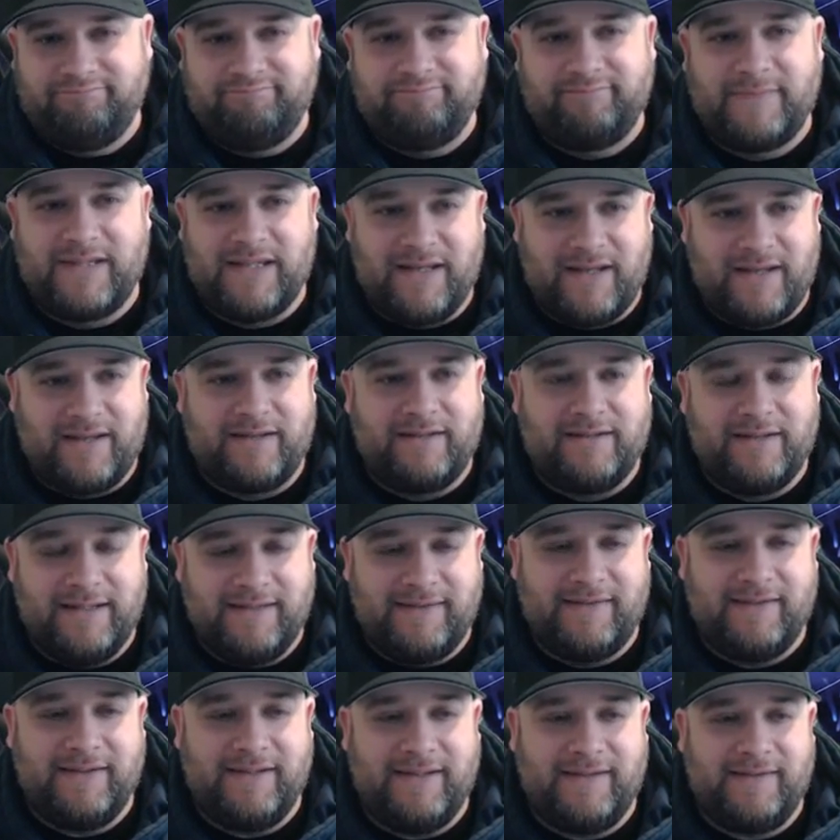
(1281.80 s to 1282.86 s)
Yeah,
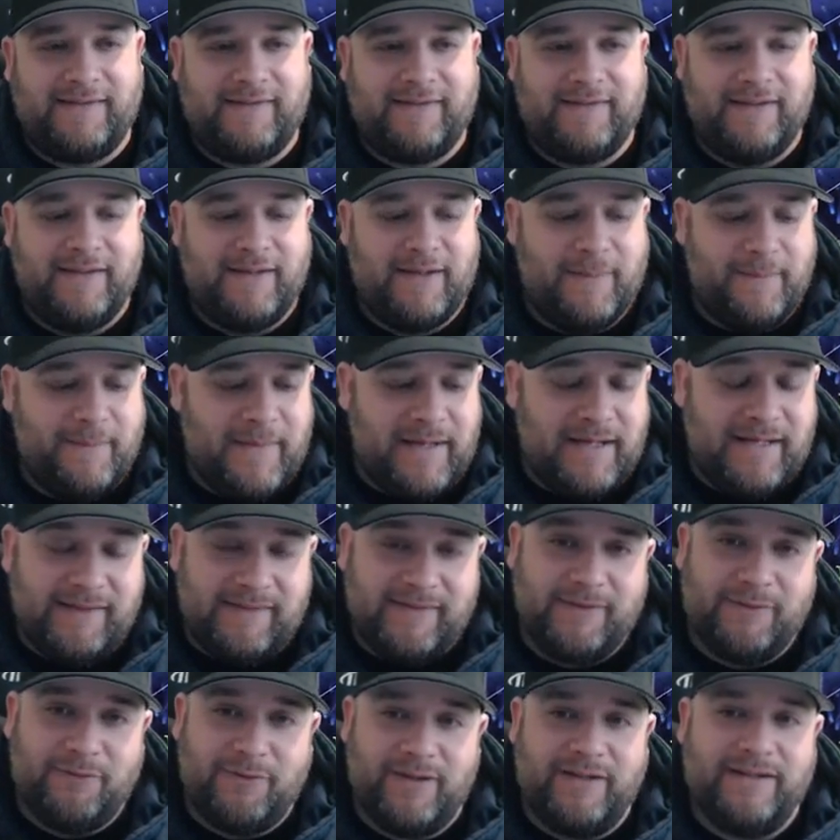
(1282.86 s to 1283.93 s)
it's
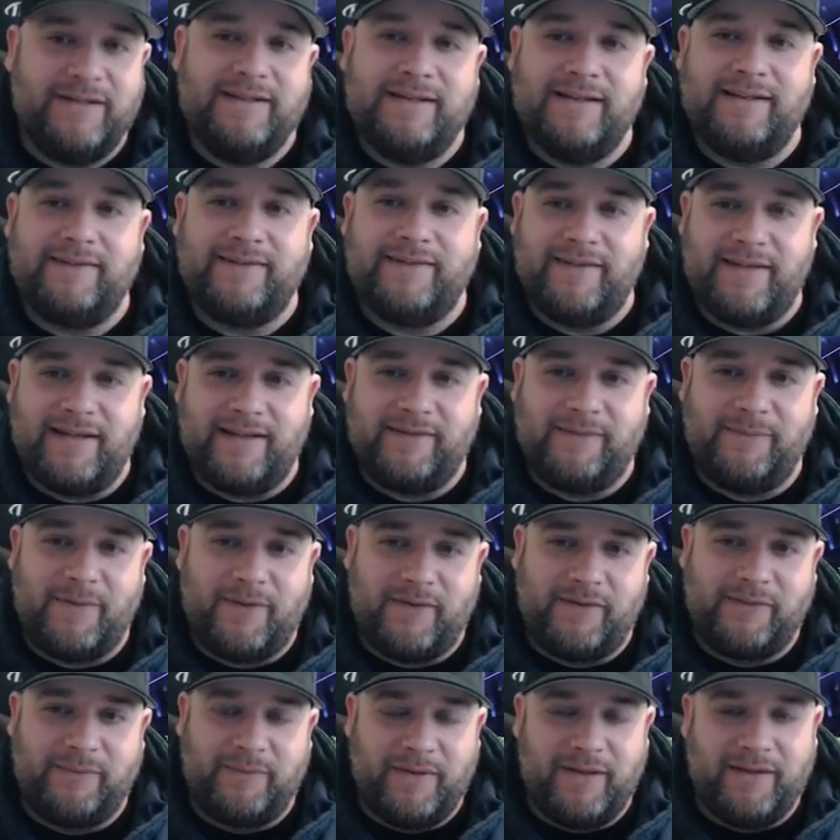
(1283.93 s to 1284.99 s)
amazing what he does in that
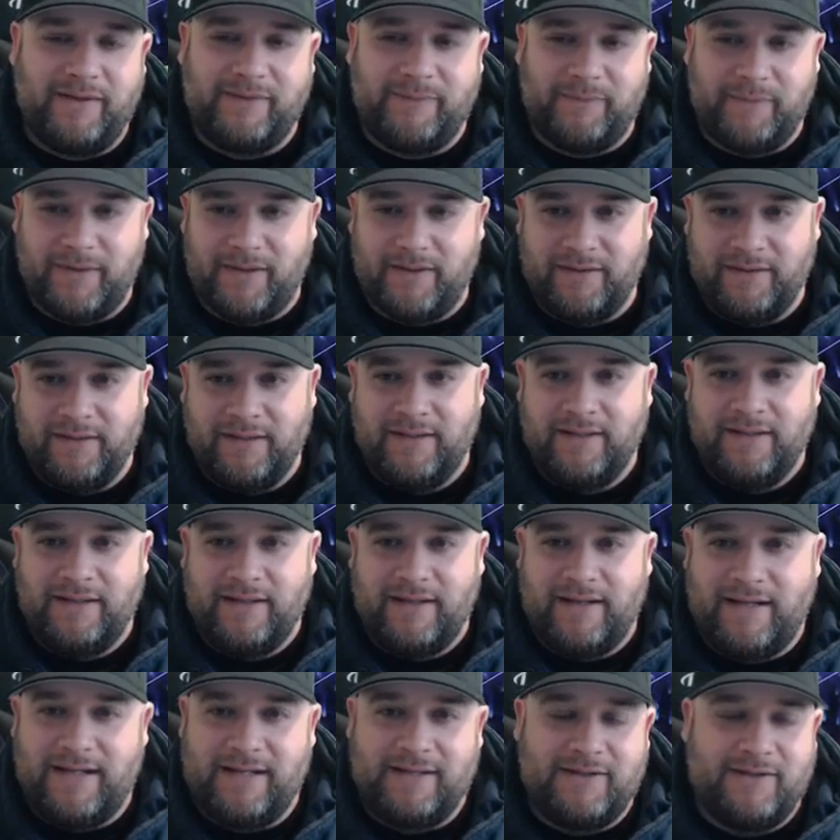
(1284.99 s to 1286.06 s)
small space, but
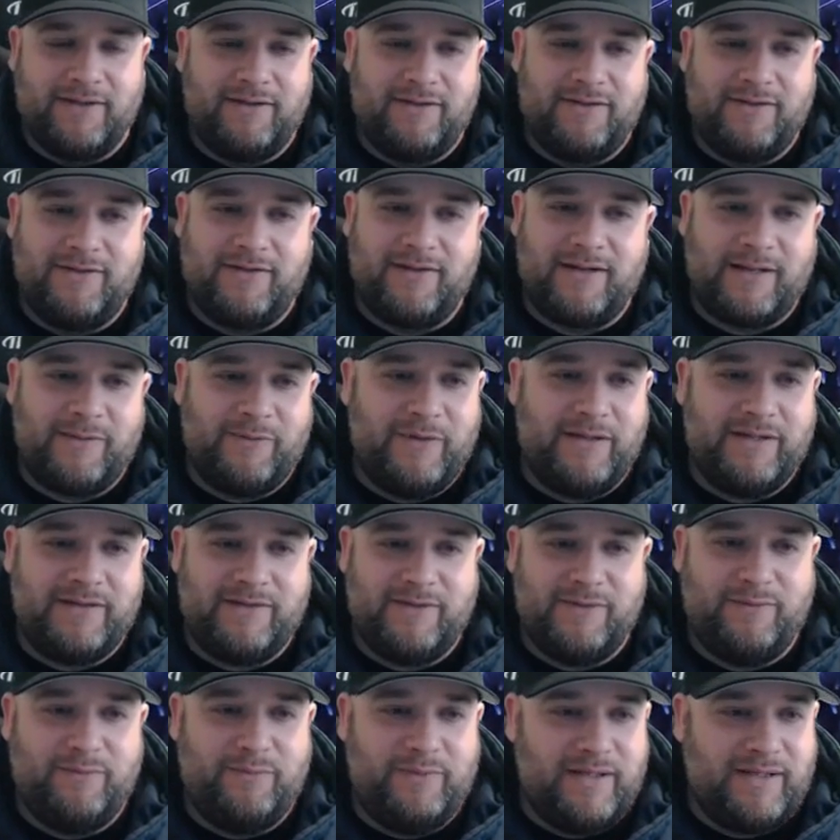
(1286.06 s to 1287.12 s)
I couldn't do it. I'm way
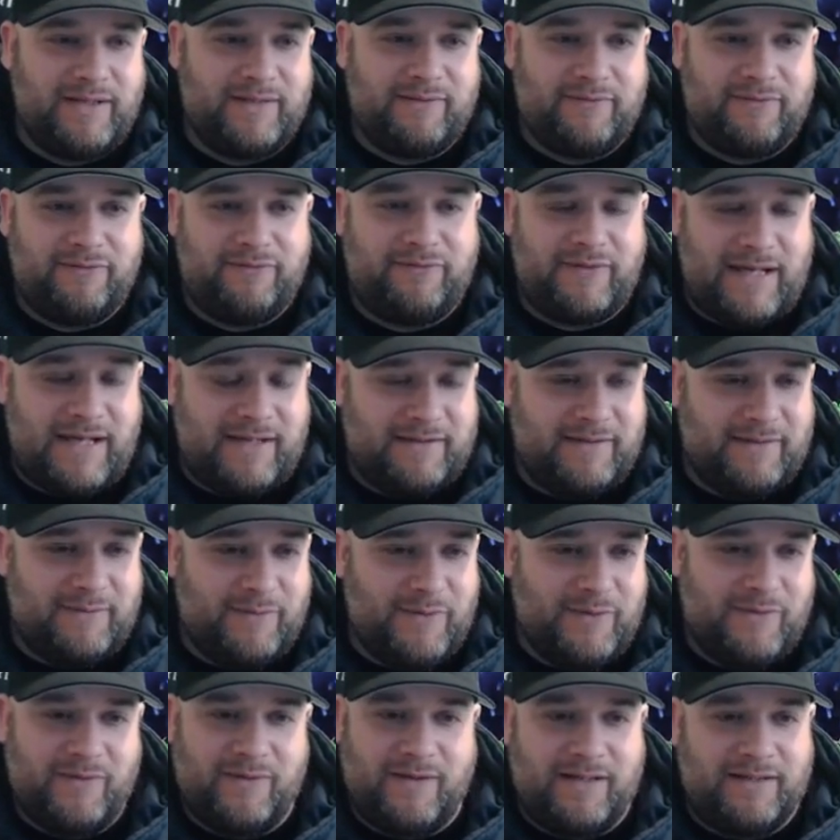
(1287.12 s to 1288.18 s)
too big and fat to
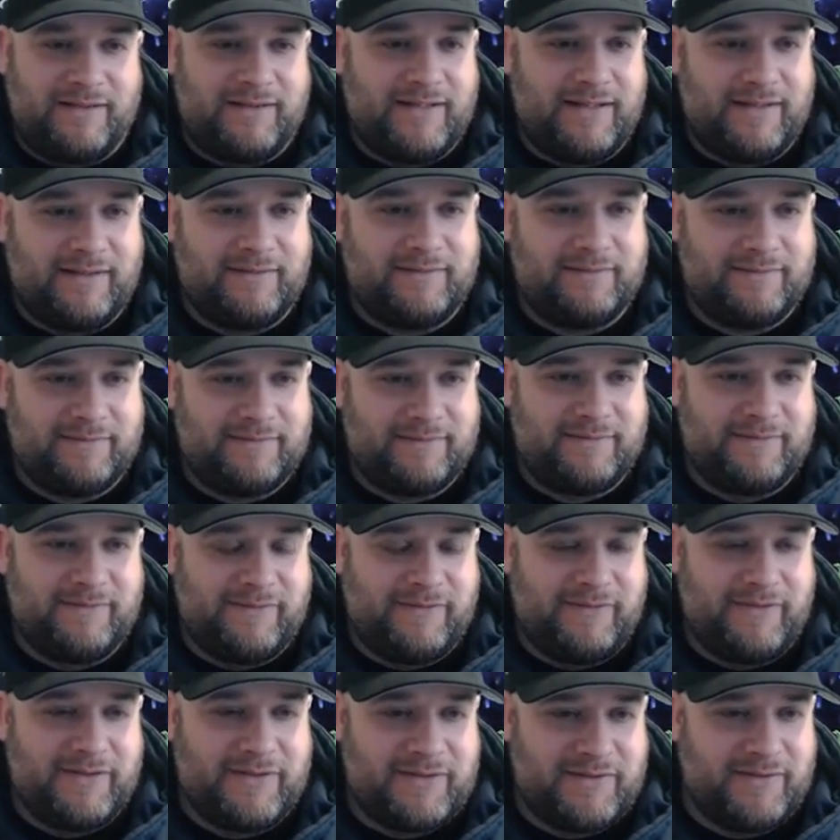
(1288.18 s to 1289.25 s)
move around that
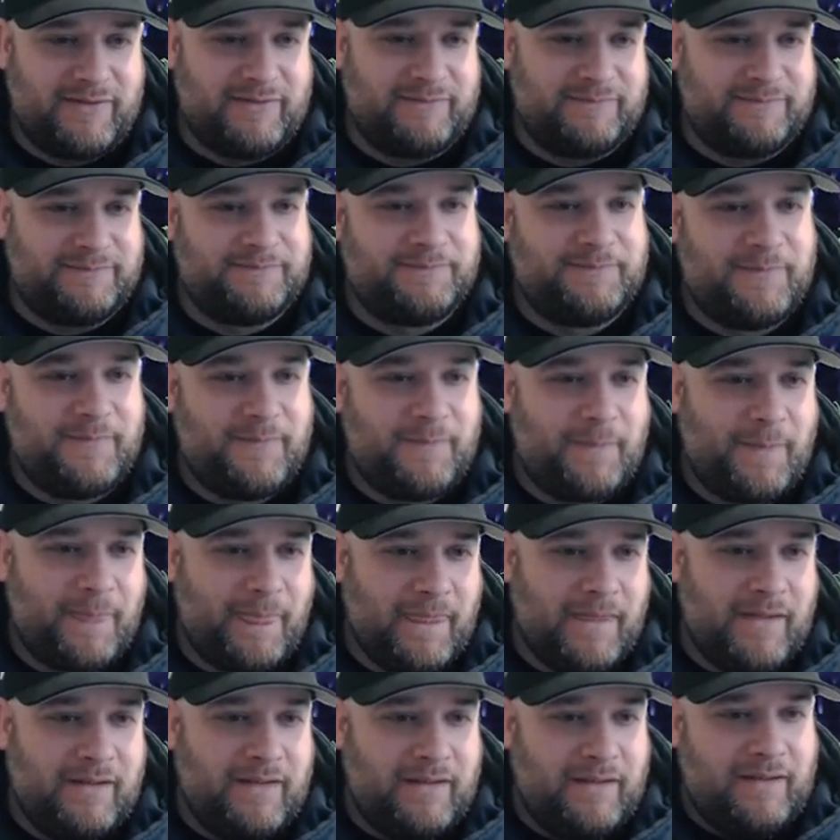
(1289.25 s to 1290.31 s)
fish room.
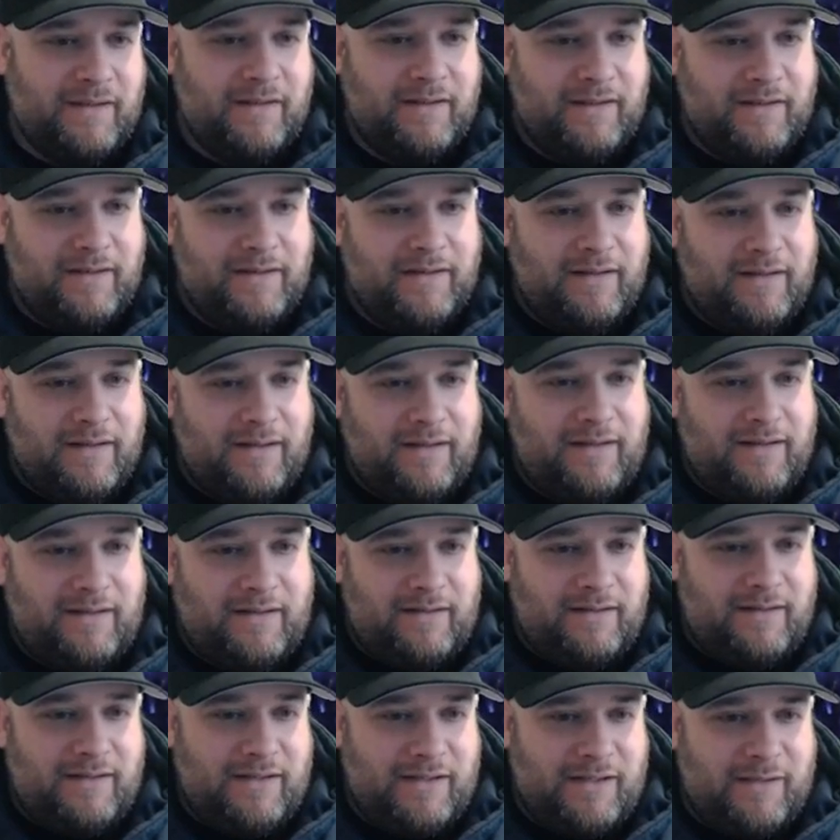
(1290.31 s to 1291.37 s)

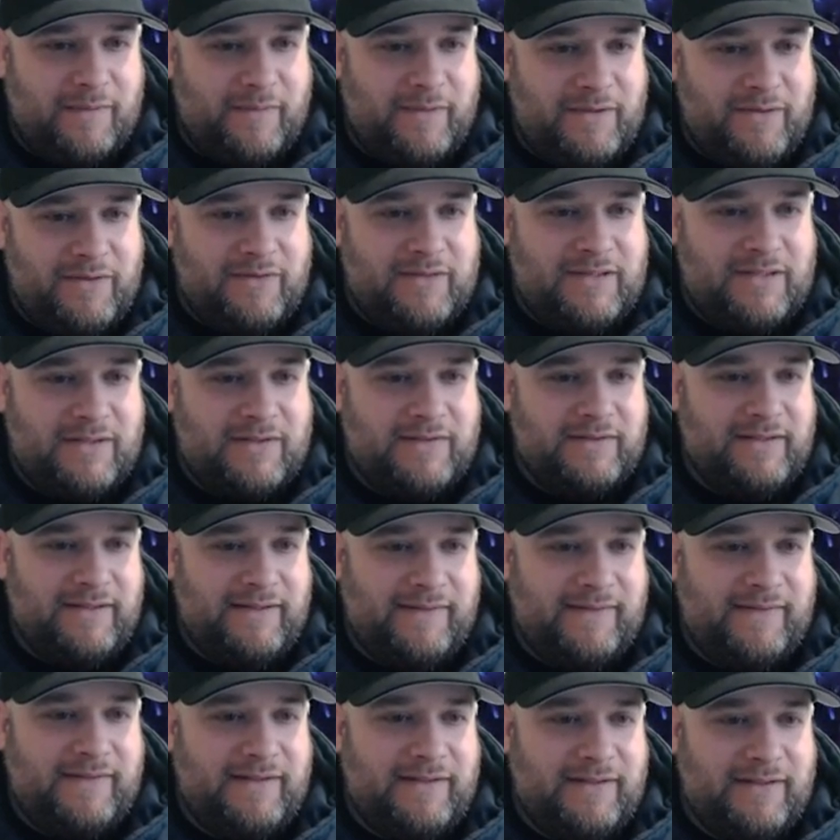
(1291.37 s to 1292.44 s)
You tell
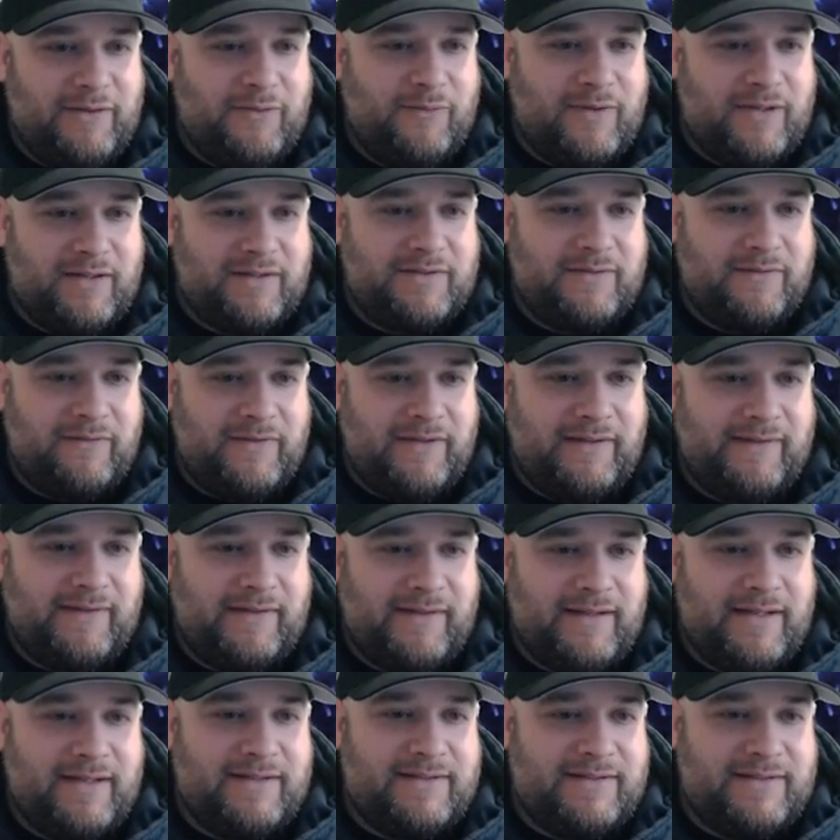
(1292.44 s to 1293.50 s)
Nisi you want to
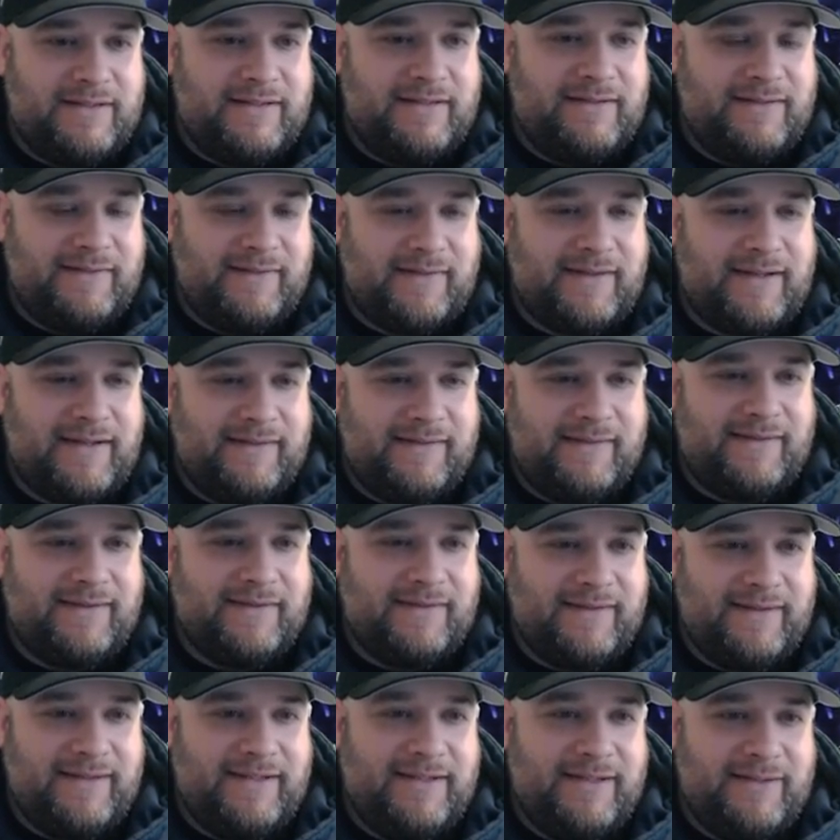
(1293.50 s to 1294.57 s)
visit and she decides
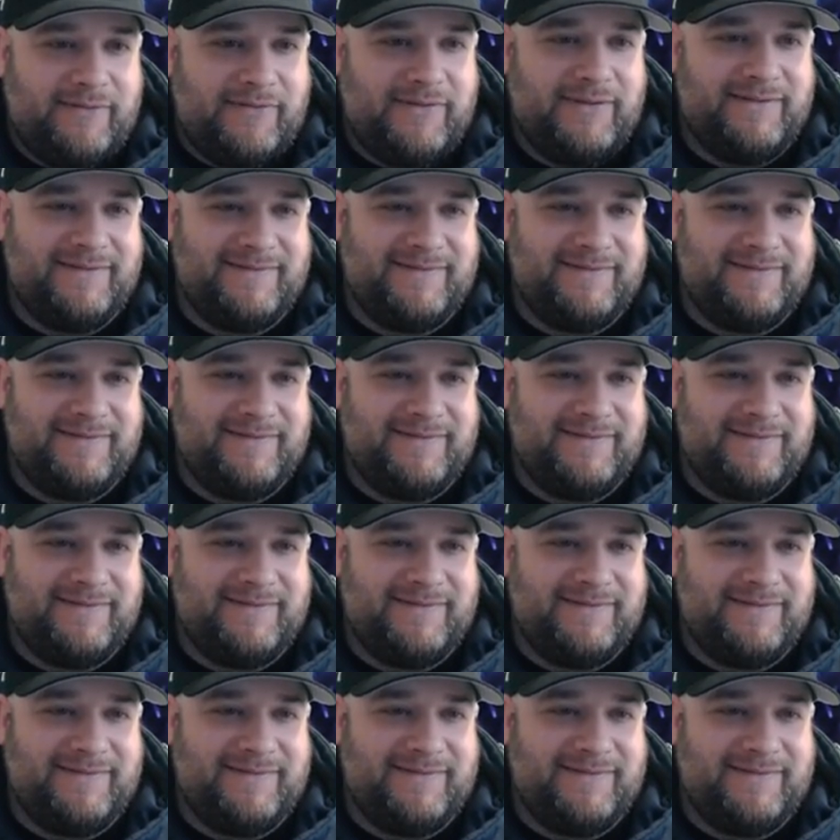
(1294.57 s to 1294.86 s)
to leave.